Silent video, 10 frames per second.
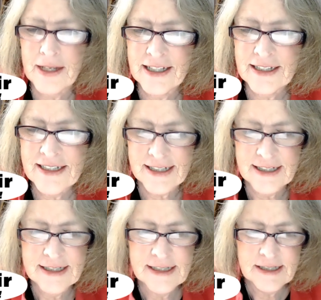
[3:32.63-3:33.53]
is
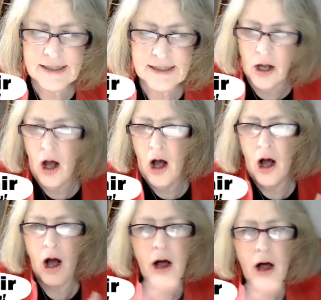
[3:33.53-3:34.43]

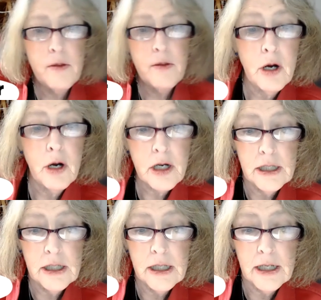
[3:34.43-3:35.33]
all the
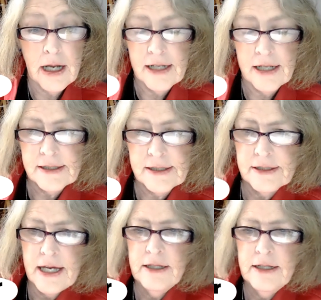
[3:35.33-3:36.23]
marketing has
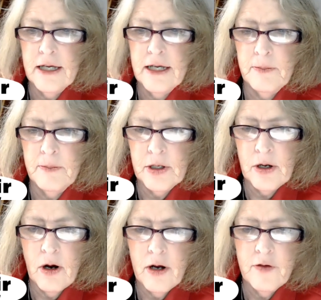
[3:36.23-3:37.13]
led them. There
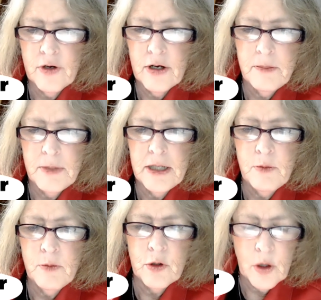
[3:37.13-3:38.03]
aren't very many
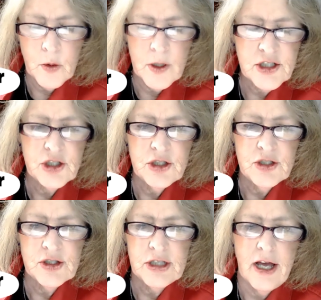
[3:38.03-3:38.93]
more
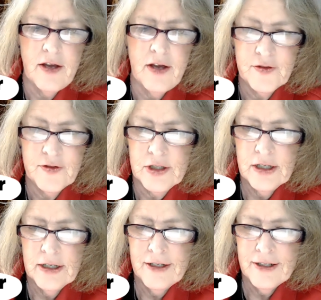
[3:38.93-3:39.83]
questions left.
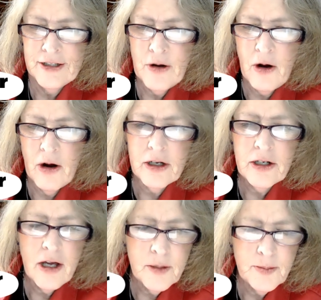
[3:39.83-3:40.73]
There aren't a
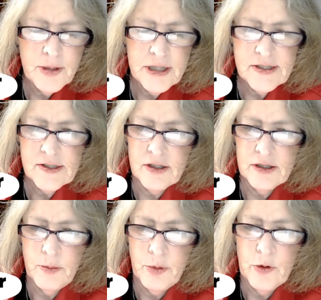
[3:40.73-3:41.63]
lot of pieces on
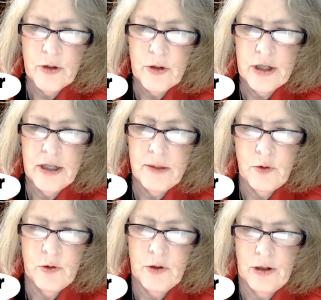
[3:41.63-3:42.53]
the board
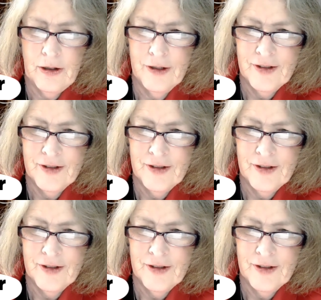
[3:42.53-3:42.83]
anymore.